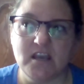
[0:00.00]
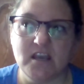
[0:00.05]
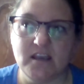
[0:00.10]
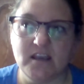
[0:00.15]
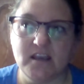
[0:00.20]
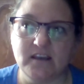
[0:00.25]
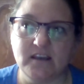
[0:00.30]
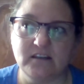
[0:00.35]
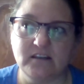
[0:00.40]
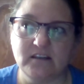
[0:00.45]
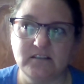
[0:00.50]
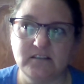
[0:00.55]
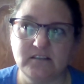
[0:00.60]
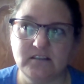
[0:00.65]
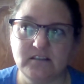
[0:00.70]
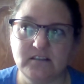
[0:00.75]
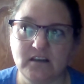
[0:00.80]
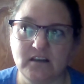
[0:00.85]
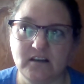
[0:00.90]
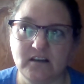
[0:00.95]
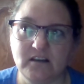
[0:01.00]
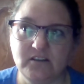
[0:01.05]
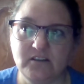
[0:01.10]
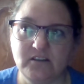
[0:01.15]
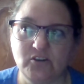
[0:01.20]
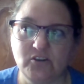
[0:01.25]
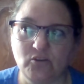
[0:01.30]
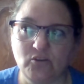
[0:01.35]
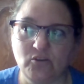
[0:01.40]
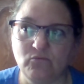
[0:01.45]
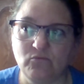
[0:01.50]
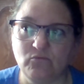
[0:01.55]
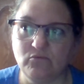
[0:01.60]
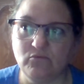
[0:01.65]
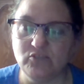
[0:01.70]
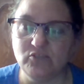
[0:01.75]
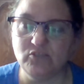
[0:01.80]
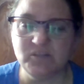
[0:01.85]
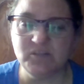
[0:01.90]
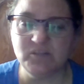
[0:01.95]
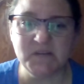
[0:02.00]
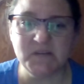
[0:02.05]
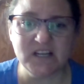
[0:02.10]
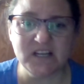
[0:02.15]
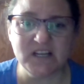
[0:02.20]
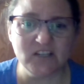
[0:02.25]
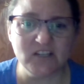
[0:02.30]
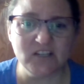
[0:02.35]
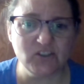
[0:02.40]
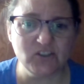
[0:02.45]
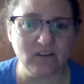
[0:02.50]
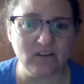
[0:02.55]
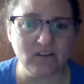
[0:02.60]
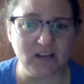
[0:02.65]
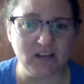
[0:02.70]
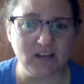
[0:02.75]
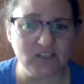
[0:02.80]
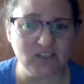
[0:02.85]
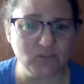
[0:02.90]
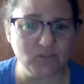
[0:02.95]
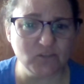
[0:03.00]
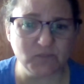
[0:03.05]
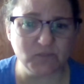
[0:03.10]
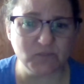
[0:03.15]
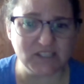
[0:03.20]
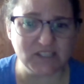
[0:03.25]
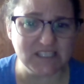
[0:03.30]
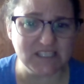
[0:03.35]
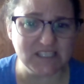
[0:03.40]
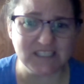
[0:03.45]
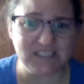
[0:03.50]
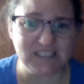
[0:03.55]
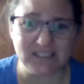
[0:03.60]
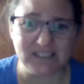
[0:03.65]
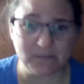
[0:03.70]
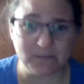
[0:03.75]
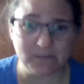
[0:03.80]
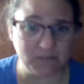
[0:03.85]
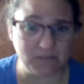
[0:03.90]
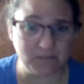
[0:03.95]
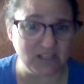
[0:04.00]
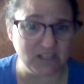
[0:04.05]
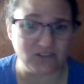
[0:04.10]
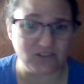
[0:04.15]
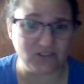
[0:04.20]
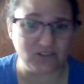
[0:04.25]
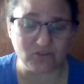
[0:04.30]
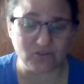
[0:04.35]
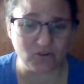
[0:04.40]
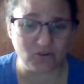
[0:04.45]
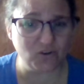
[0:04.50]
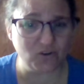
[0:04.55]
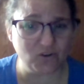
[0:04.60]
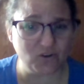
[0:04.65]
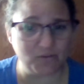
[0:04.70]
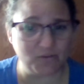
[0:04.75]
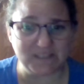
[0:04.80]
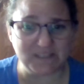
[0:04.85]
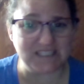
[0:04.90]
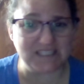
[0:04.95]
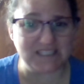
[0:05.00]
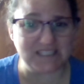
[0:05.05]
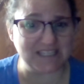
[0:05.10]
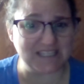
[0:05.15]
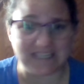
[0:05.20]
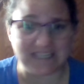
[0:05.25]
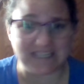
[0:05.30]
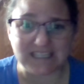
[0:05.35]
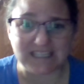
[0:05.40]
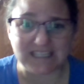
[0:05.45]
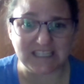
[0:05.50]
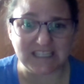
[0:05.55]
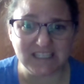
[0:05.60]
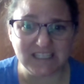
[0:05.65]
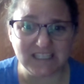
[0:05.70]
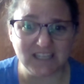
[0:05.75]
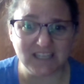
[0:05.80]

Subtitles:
And, just because you have gastroparesis doesn't mean you're going to be skinny.